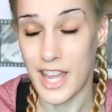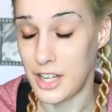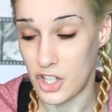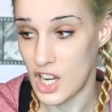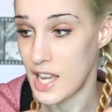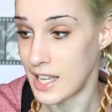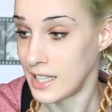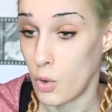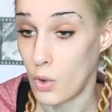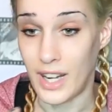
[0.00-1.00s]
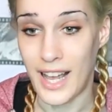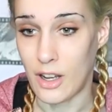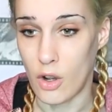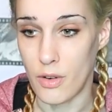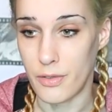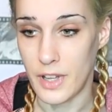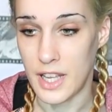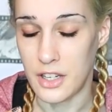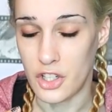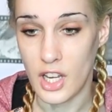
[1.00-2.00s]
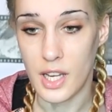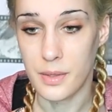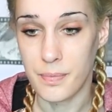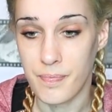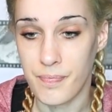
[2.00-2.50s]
energy, or lack of energy.